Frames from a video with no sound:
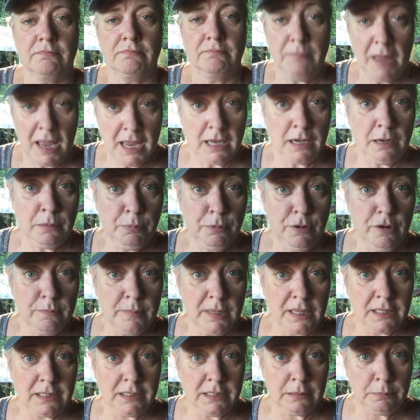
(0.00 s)
making
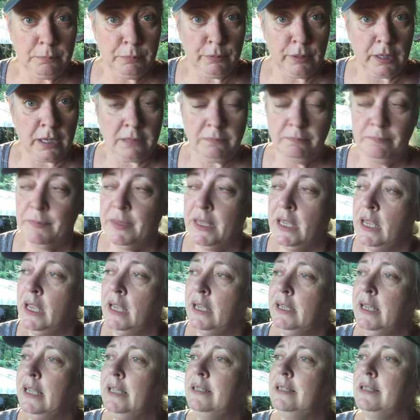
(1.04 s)
improvements to the plant.
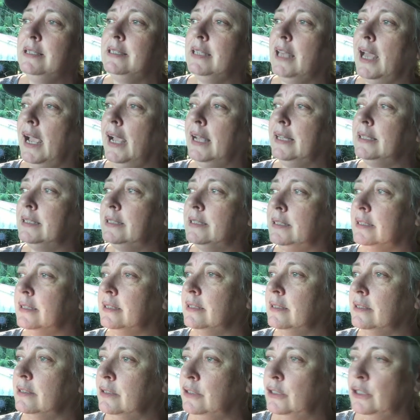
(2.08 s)
He decides
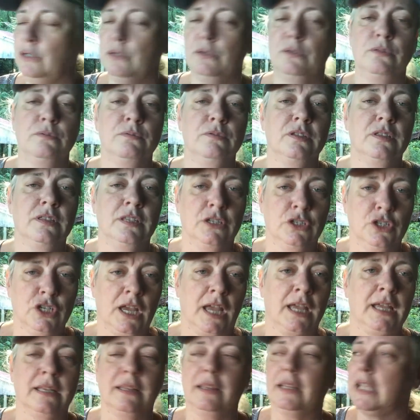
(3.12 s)
to do the
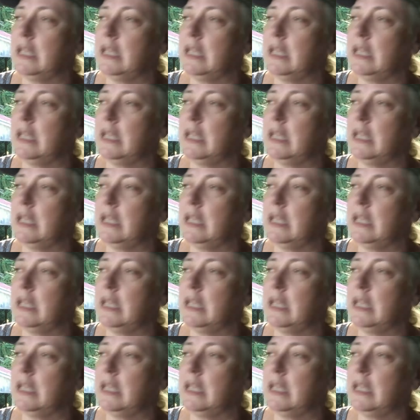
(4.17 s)
giant